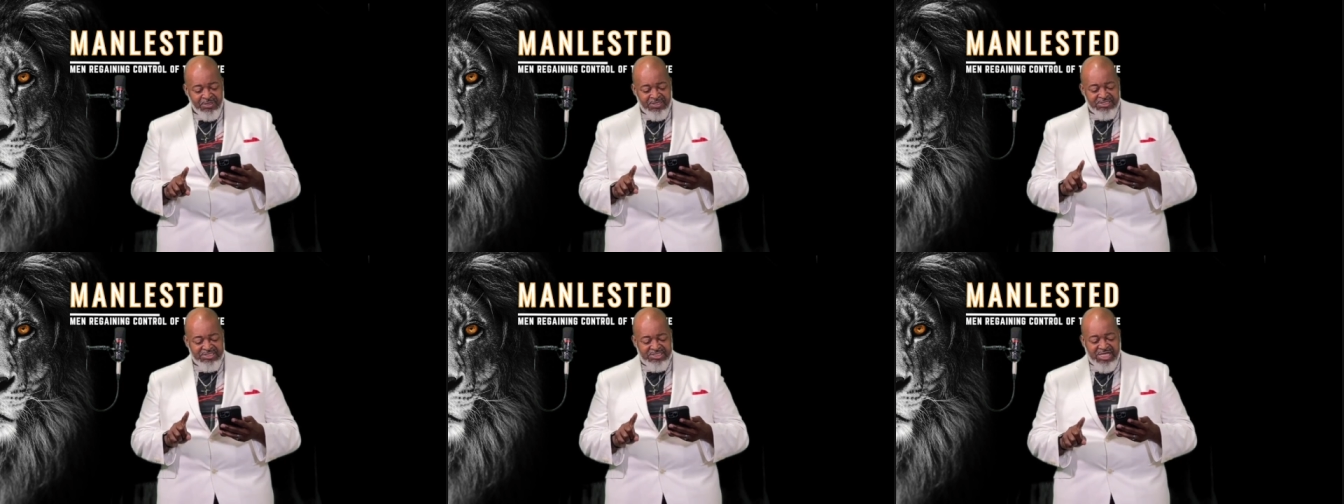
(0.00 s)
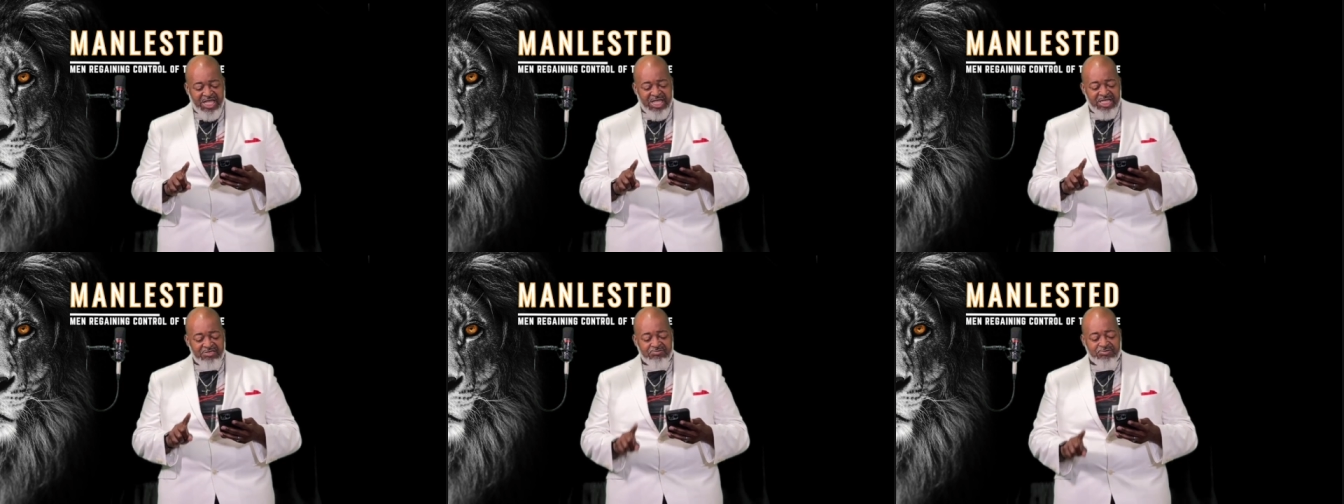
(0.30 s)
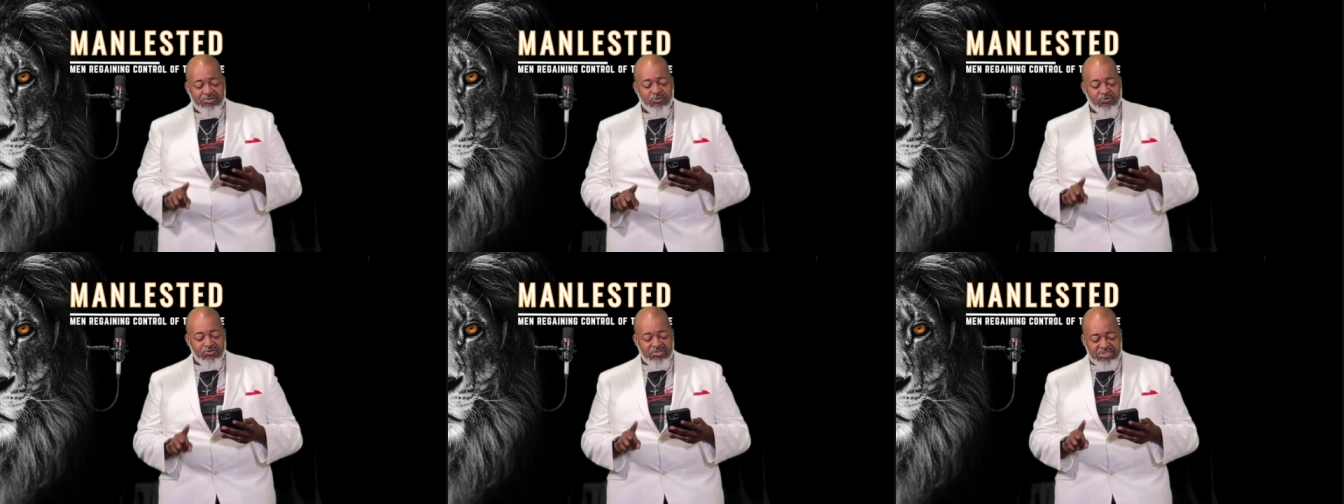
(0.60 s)
James
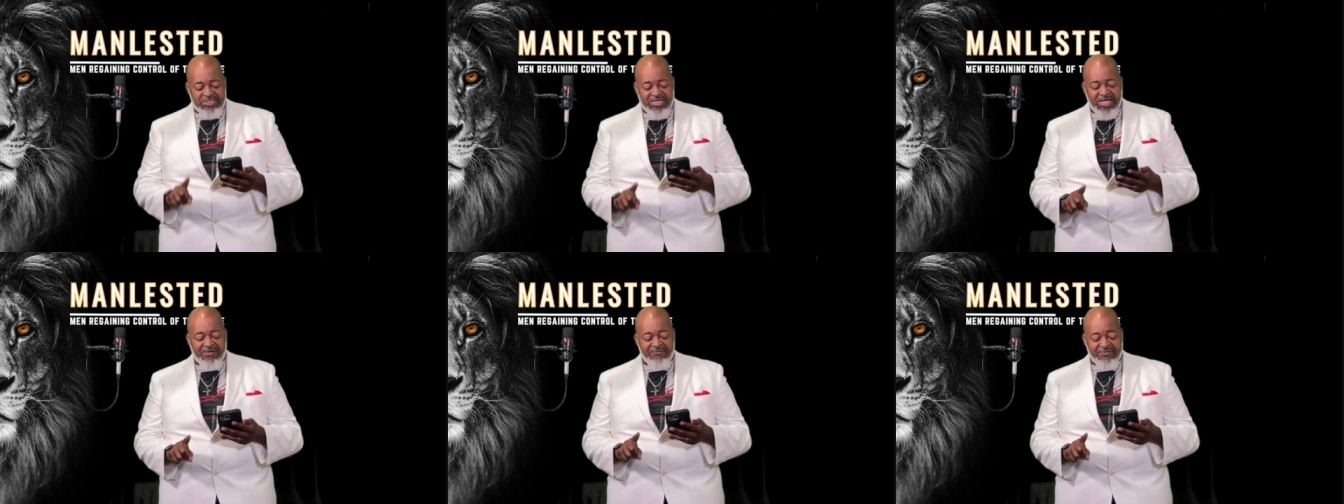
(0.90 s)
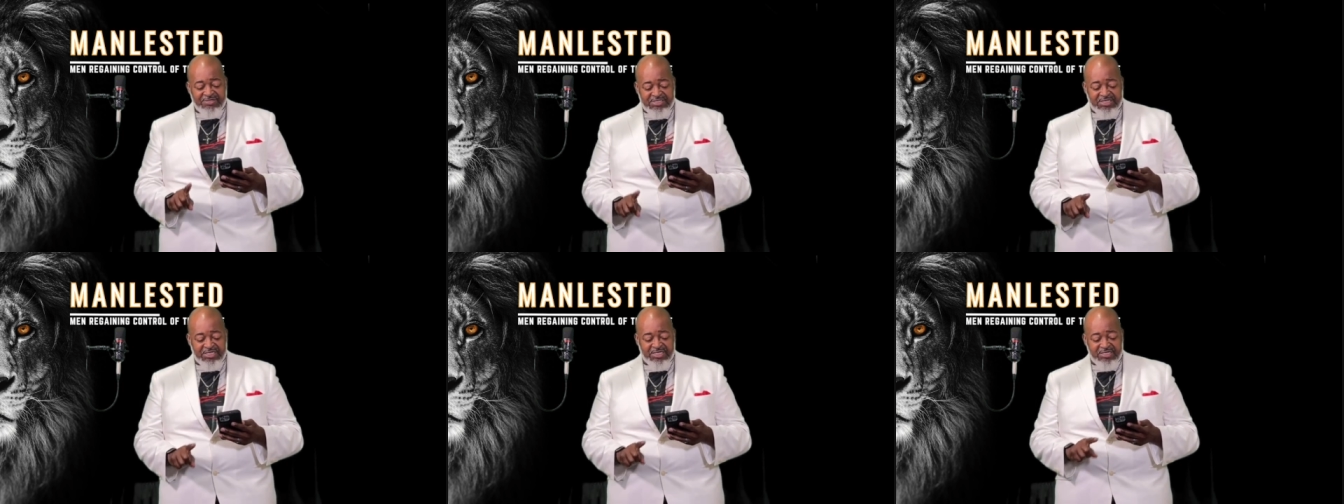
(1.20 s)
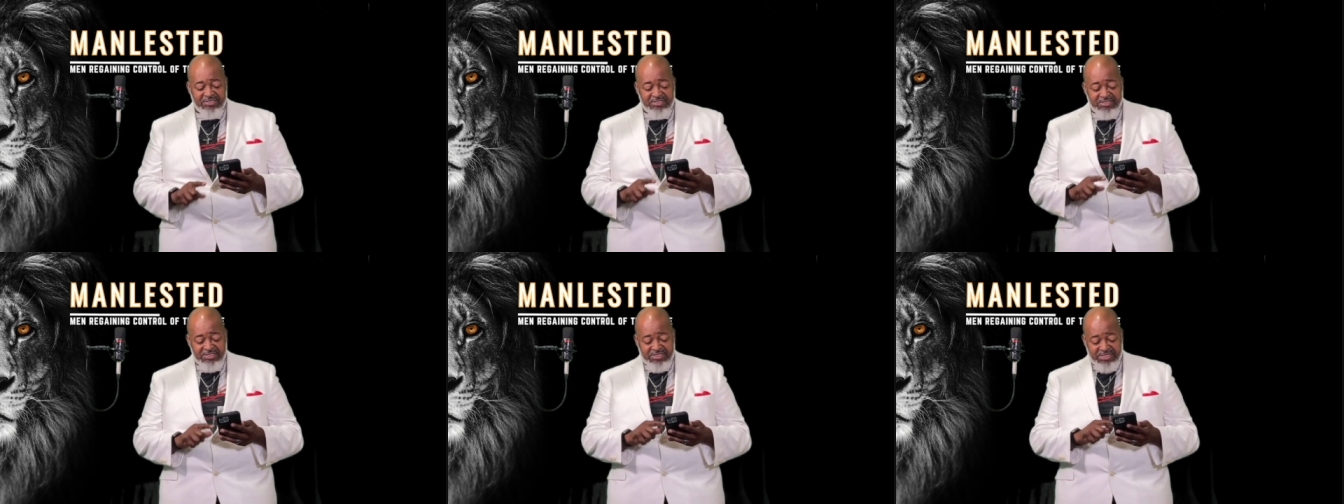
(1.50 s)
2 and
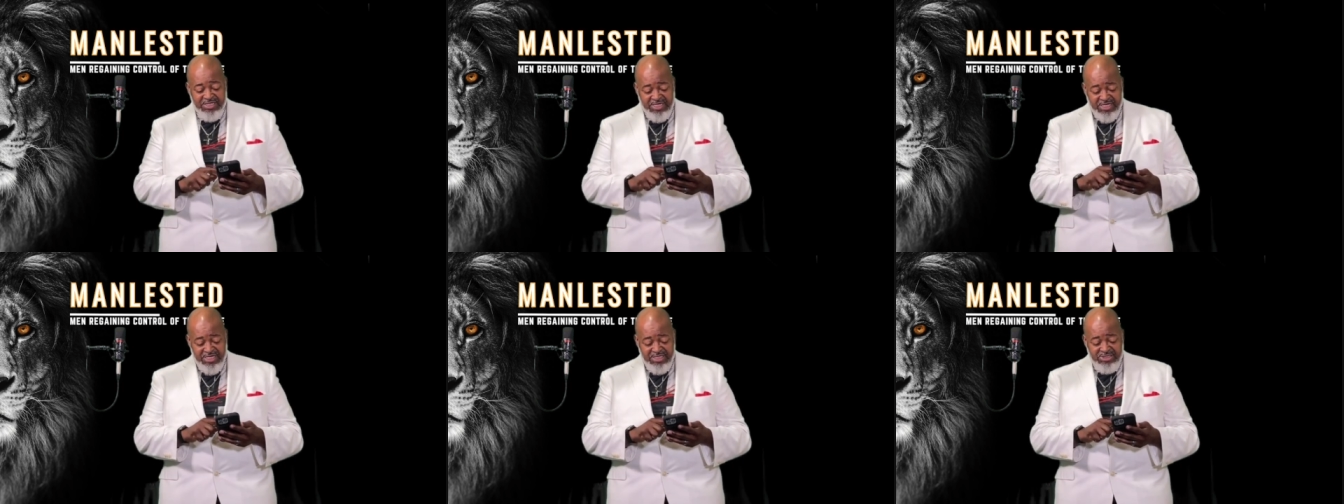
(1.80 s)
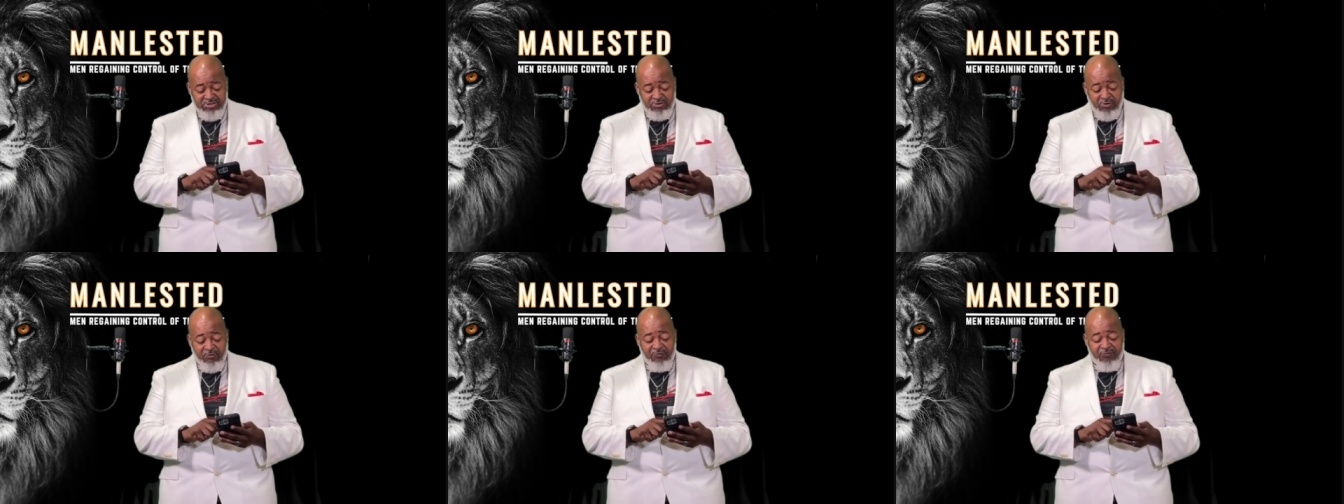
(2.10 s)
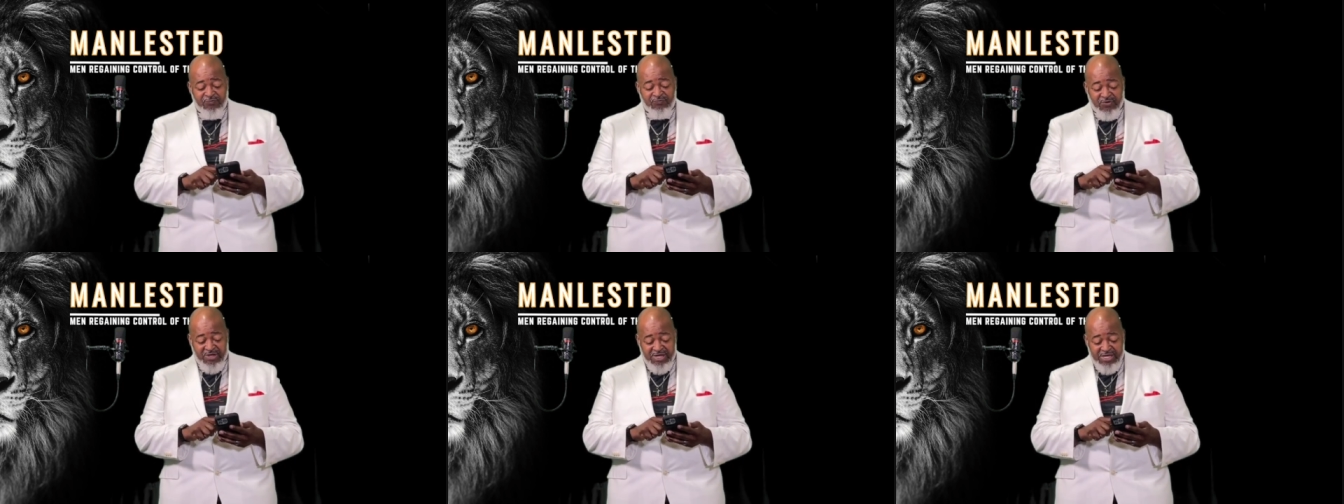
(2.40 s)
17 says, So
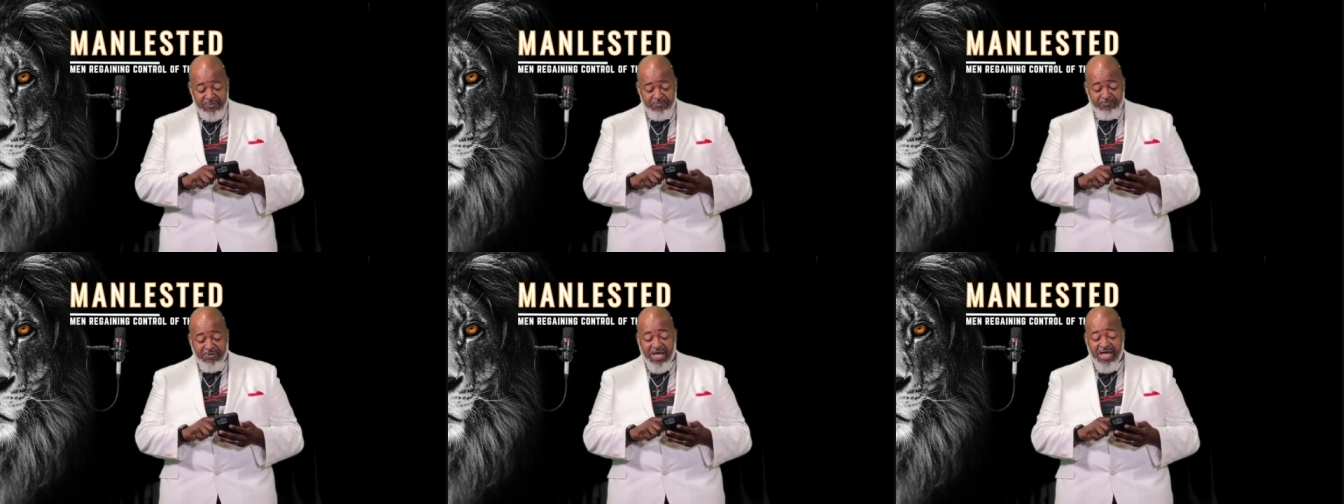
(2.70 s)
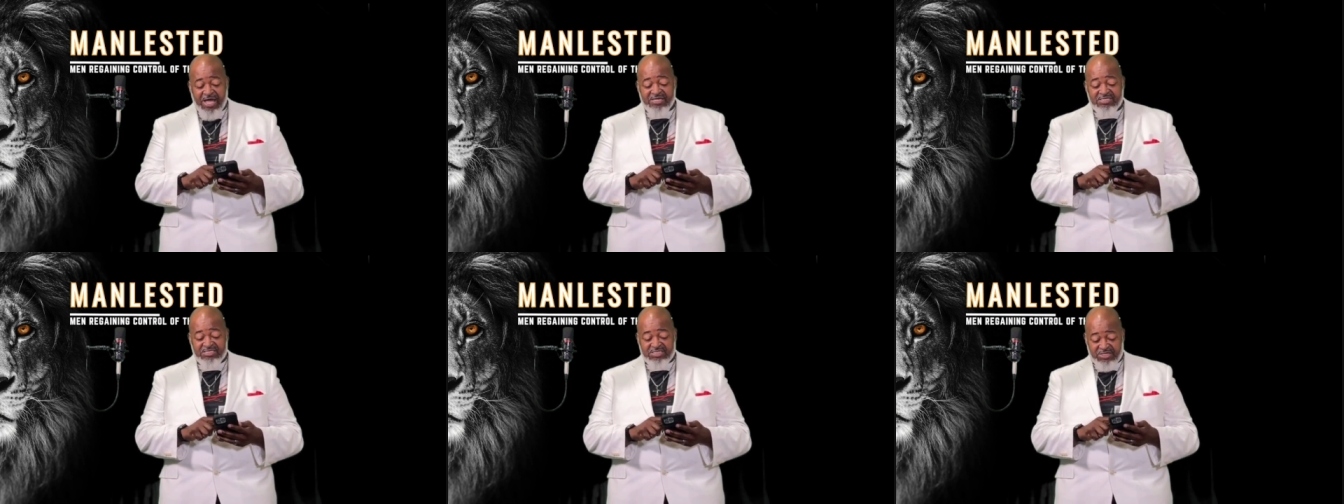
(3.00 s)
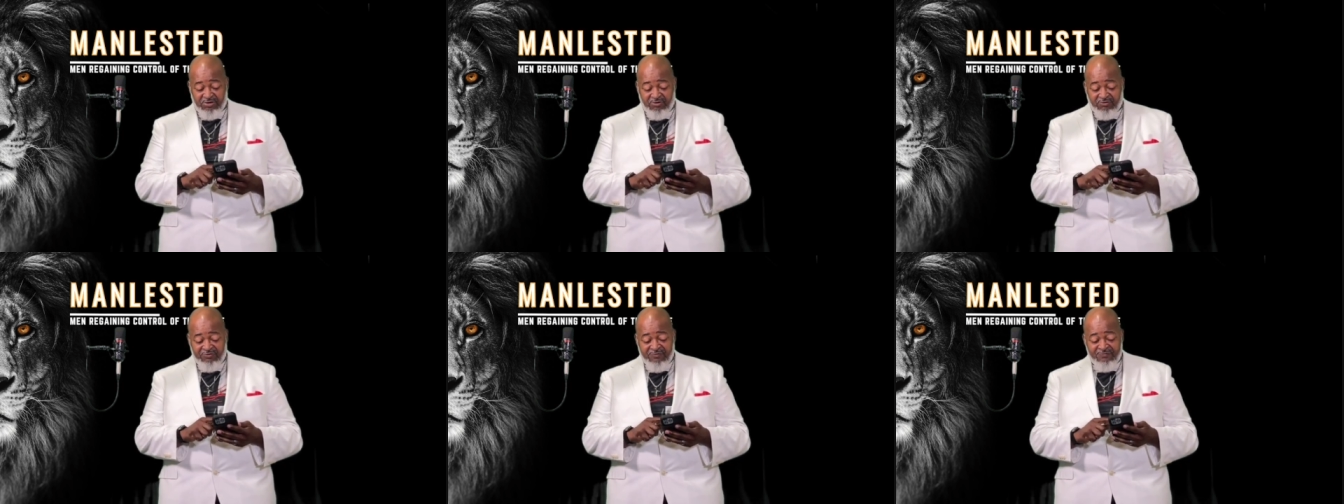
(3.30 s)
faith by
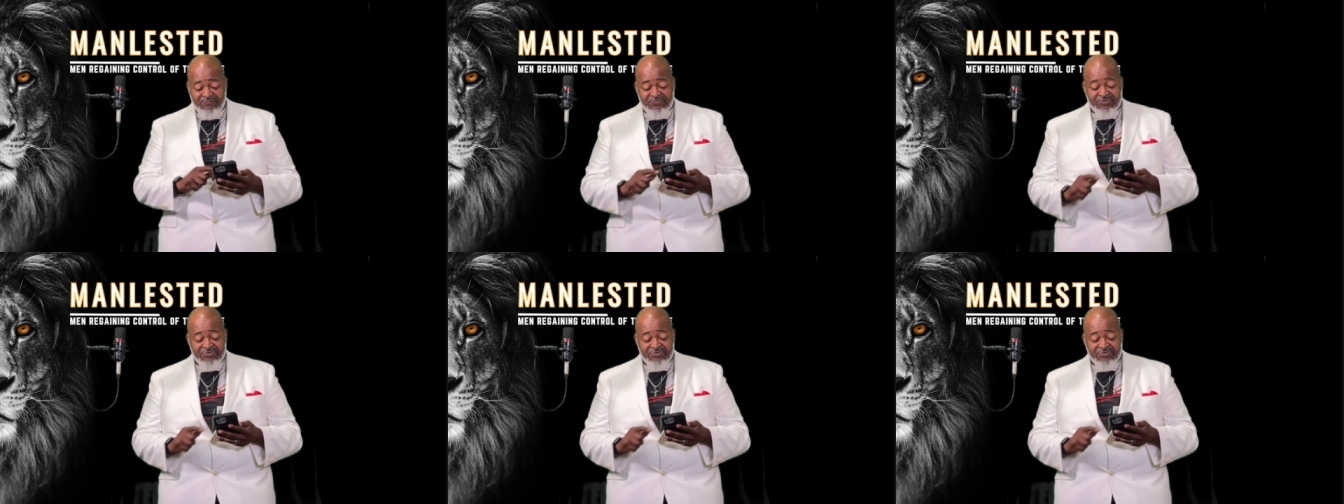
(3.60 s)
itself,